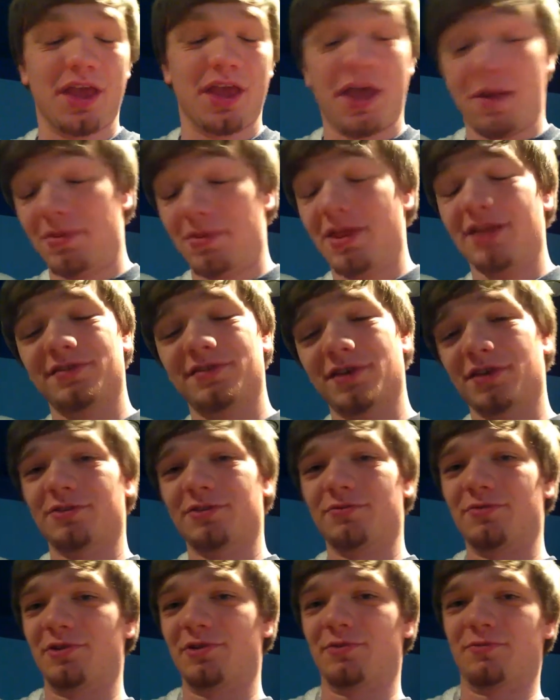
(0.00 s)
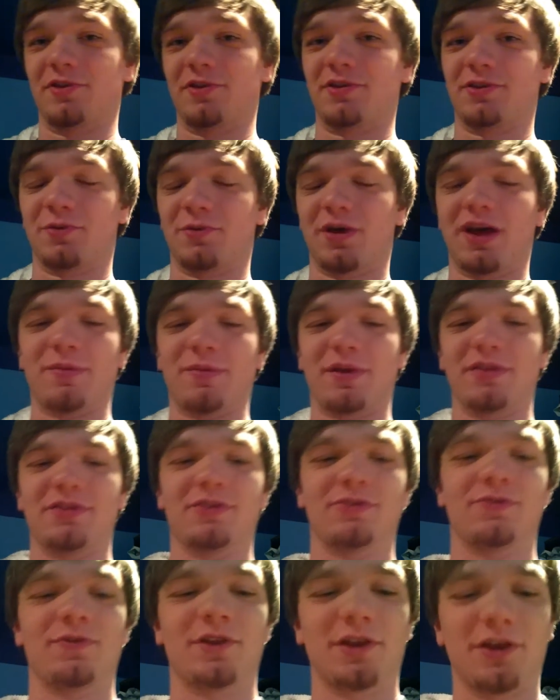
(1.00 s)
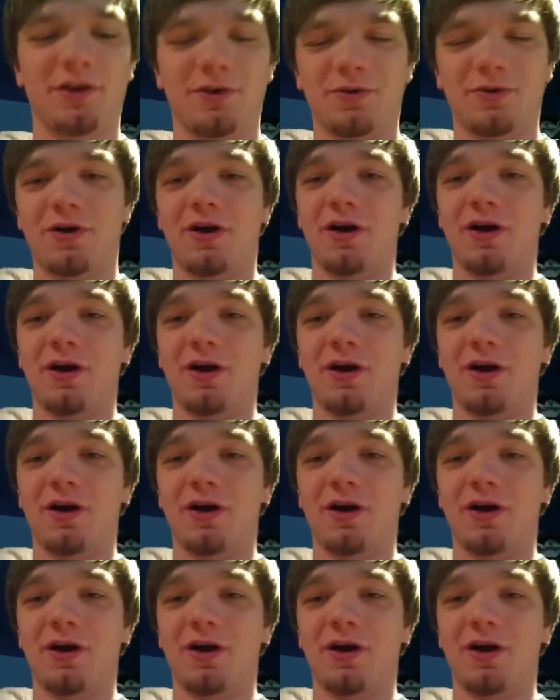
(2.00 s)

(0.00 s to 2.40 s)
But that's not the real reason why I made this video,